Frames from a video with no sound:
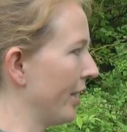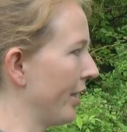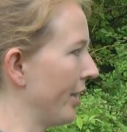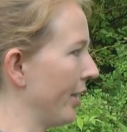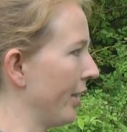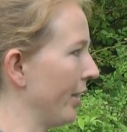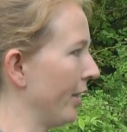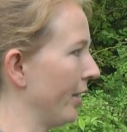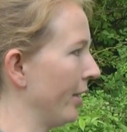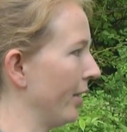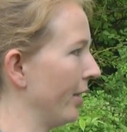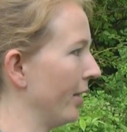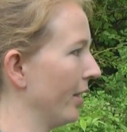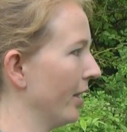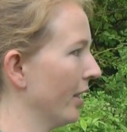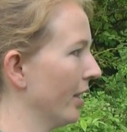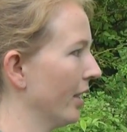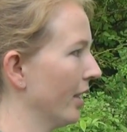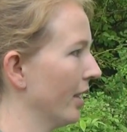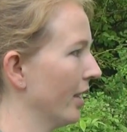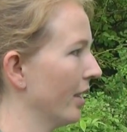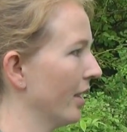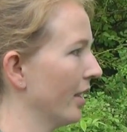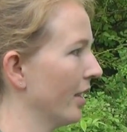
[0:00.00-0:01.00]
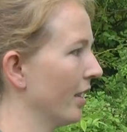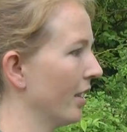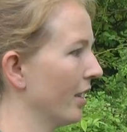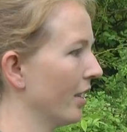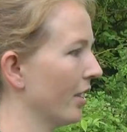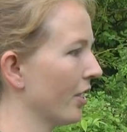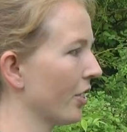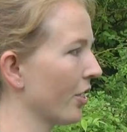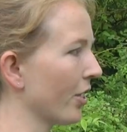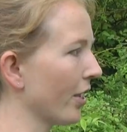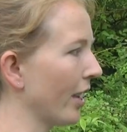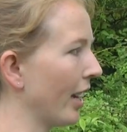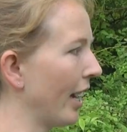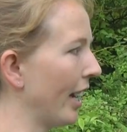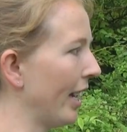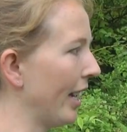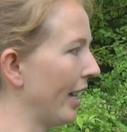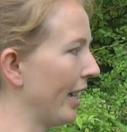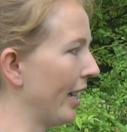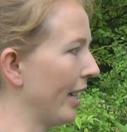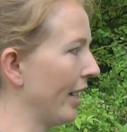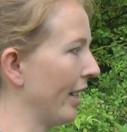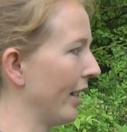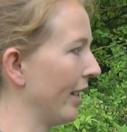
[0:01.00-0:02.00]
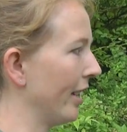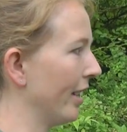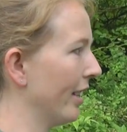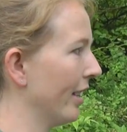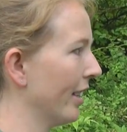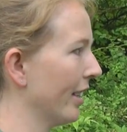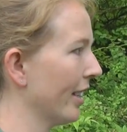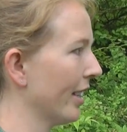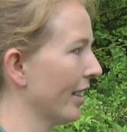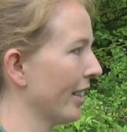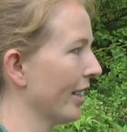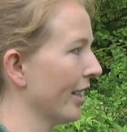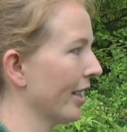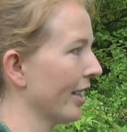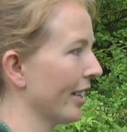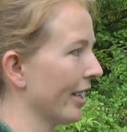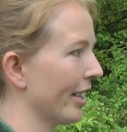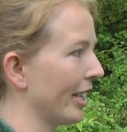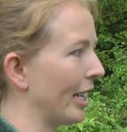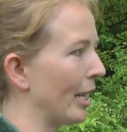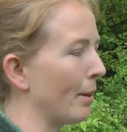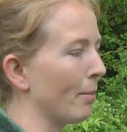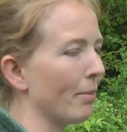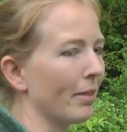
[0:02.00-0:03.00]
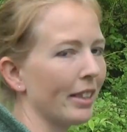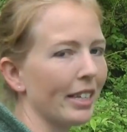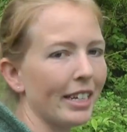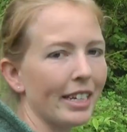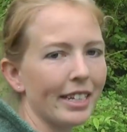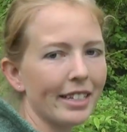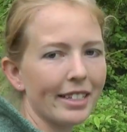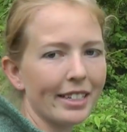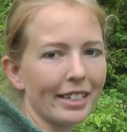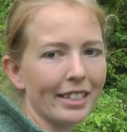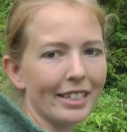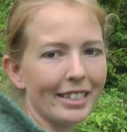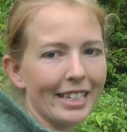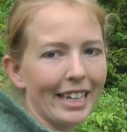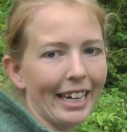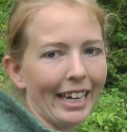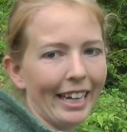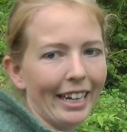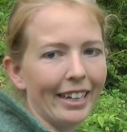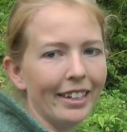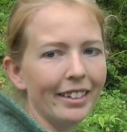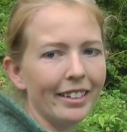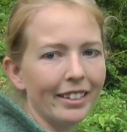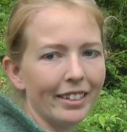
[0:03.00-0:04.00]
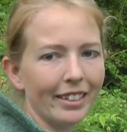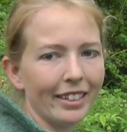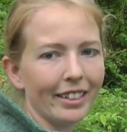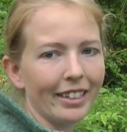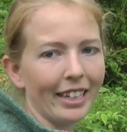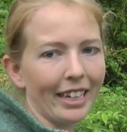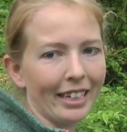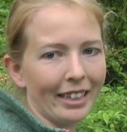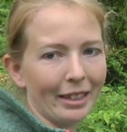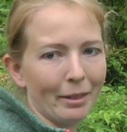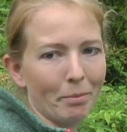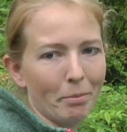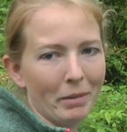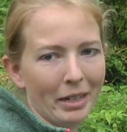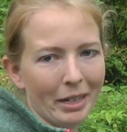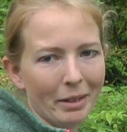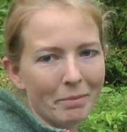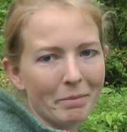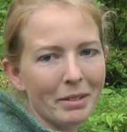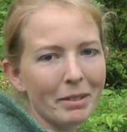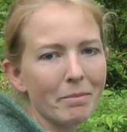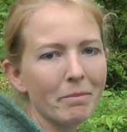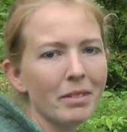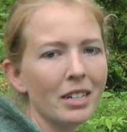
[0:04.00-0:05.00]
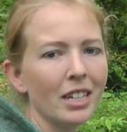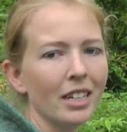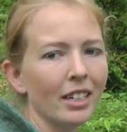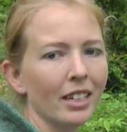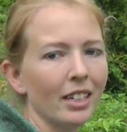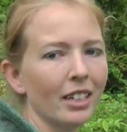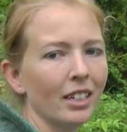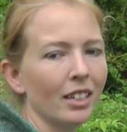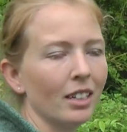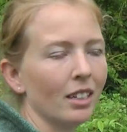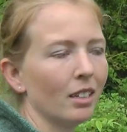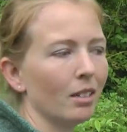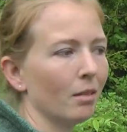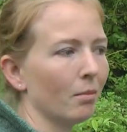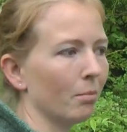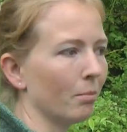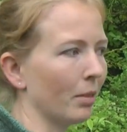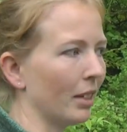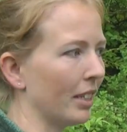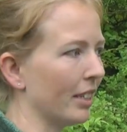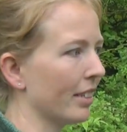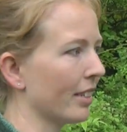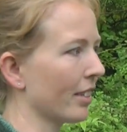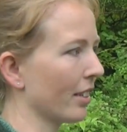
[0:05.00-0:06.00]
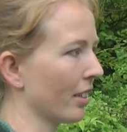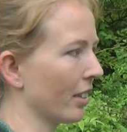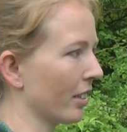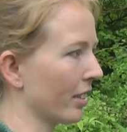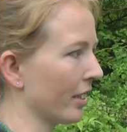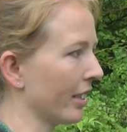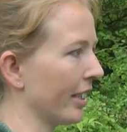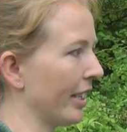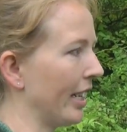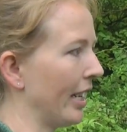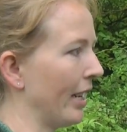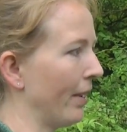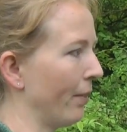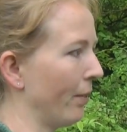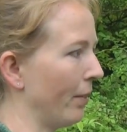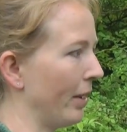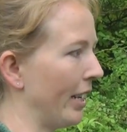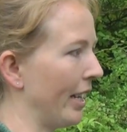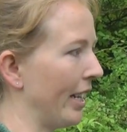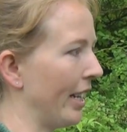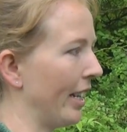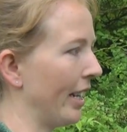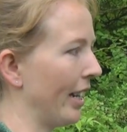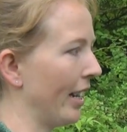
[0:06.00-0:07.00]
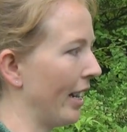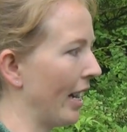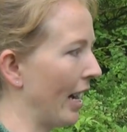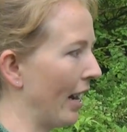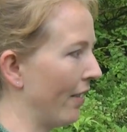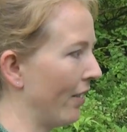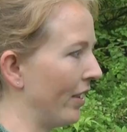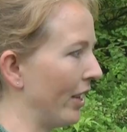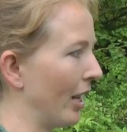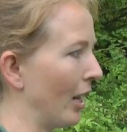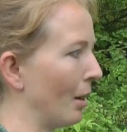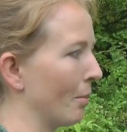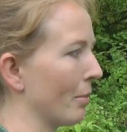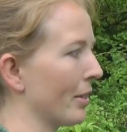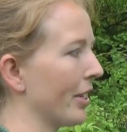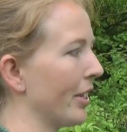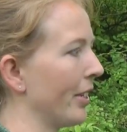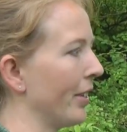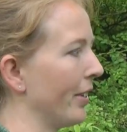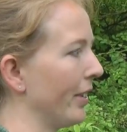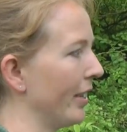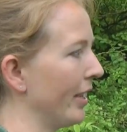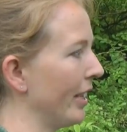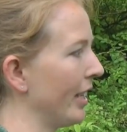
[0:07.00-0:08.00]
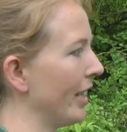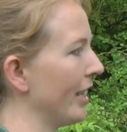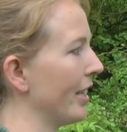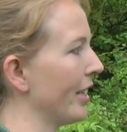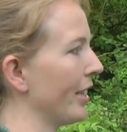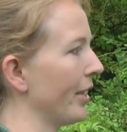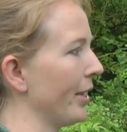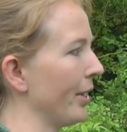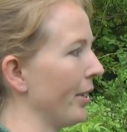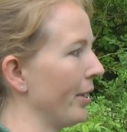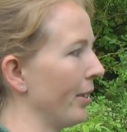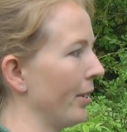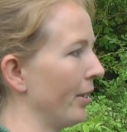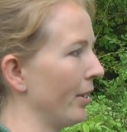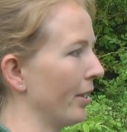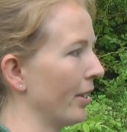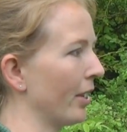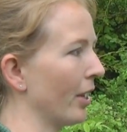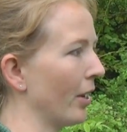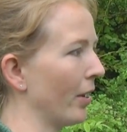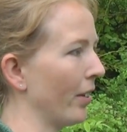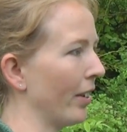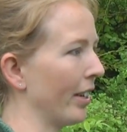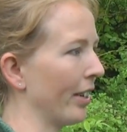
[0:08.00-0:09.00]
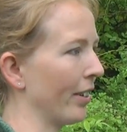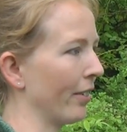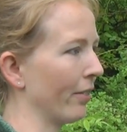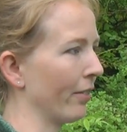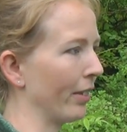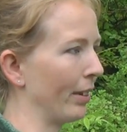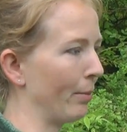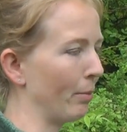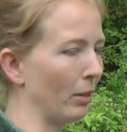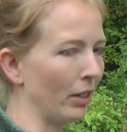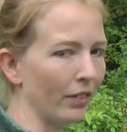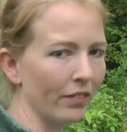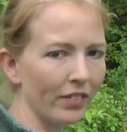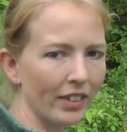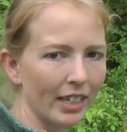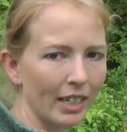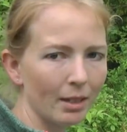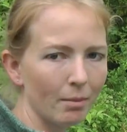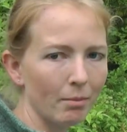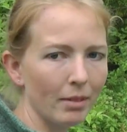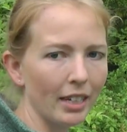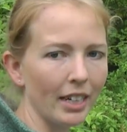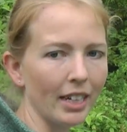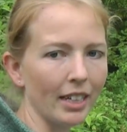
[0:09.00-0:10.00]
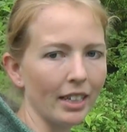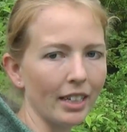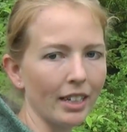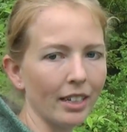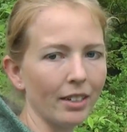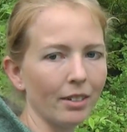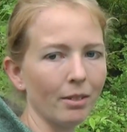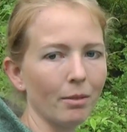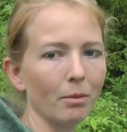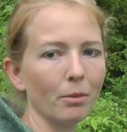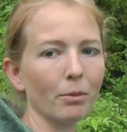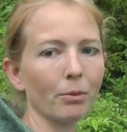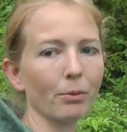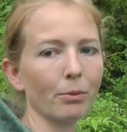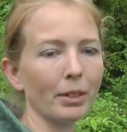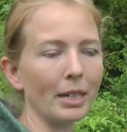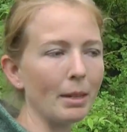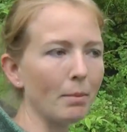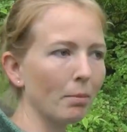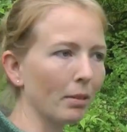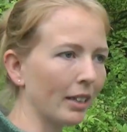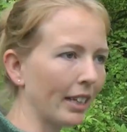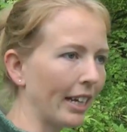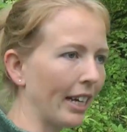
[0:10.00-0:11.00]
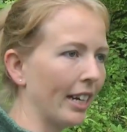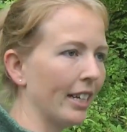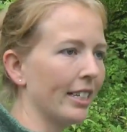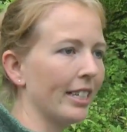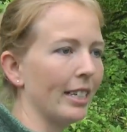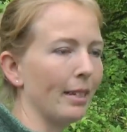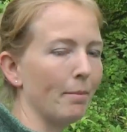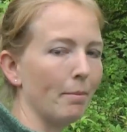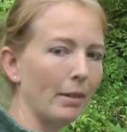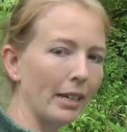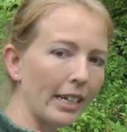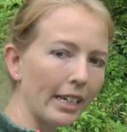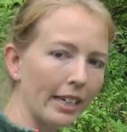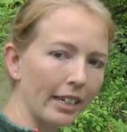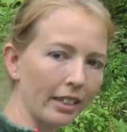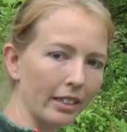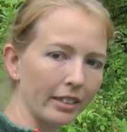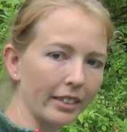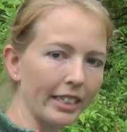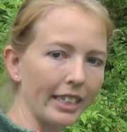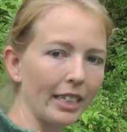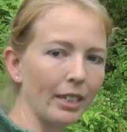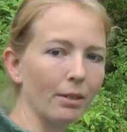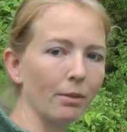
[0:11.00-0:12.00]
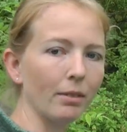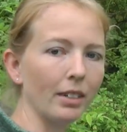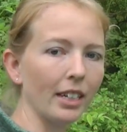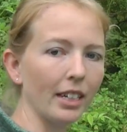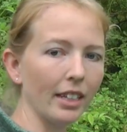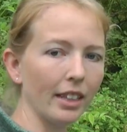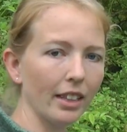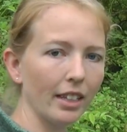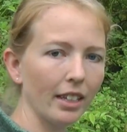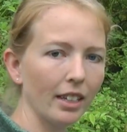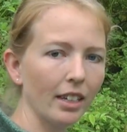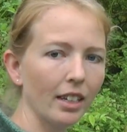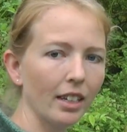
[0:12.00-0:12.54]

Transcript: to try and keep these contained at the minimum, but certainly if we have the opportunity to go in and remove them and then replant immediately with